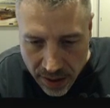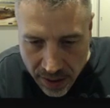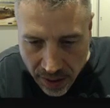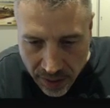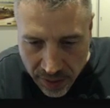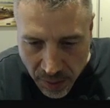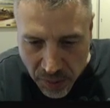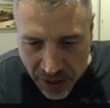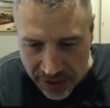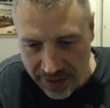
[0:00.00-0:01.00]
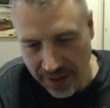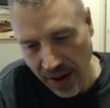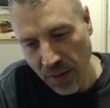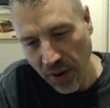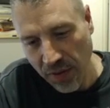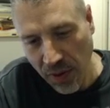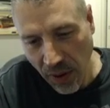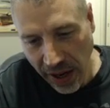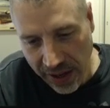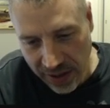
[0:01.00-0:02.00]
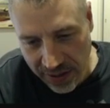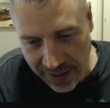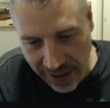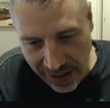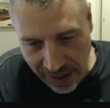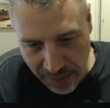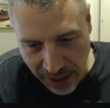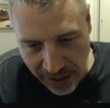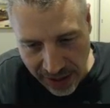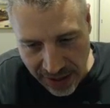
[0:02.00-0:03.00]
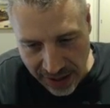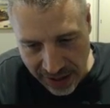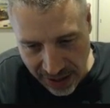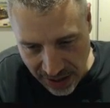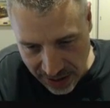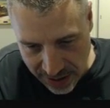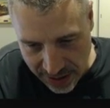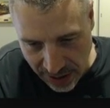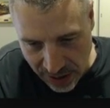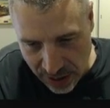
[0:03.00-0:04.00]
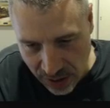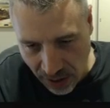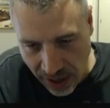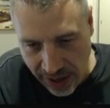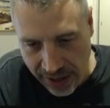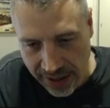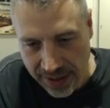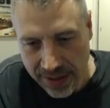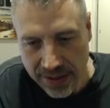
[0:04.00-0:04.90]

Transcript: Now, some places I work for, I could say that, man, they did. They just sucked you dry, and